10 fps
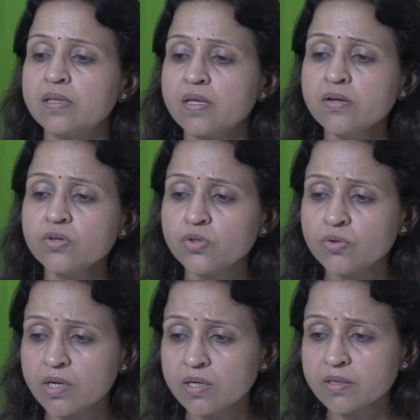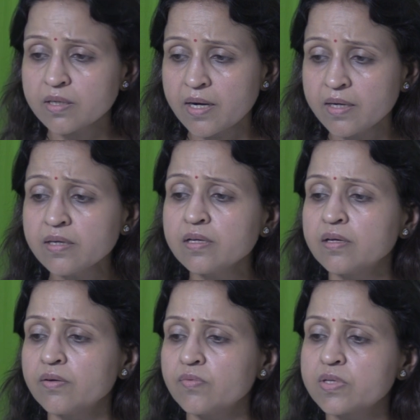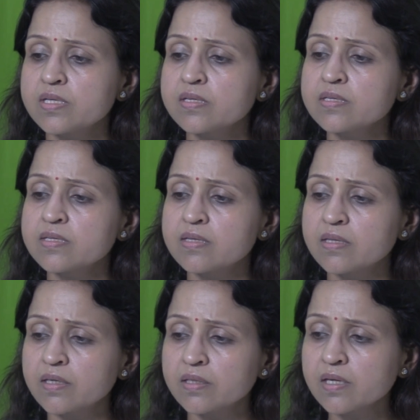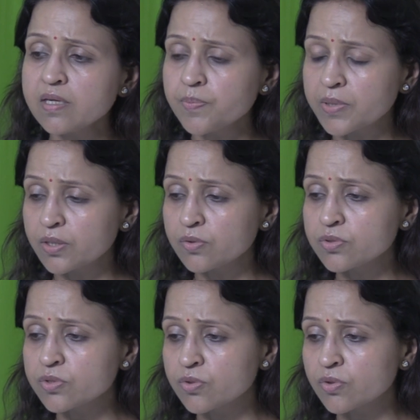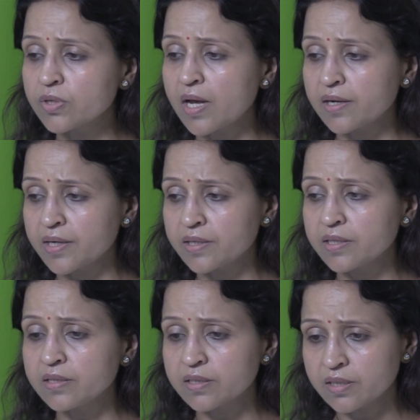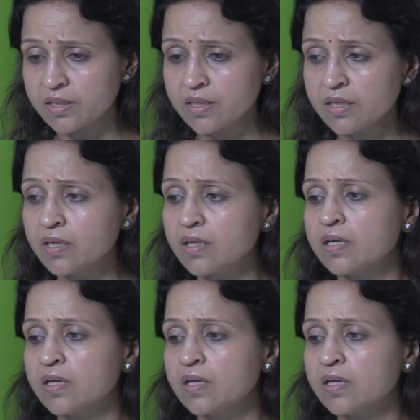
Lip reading: Then urelitide, which is a synthetically produced urodilantin 3.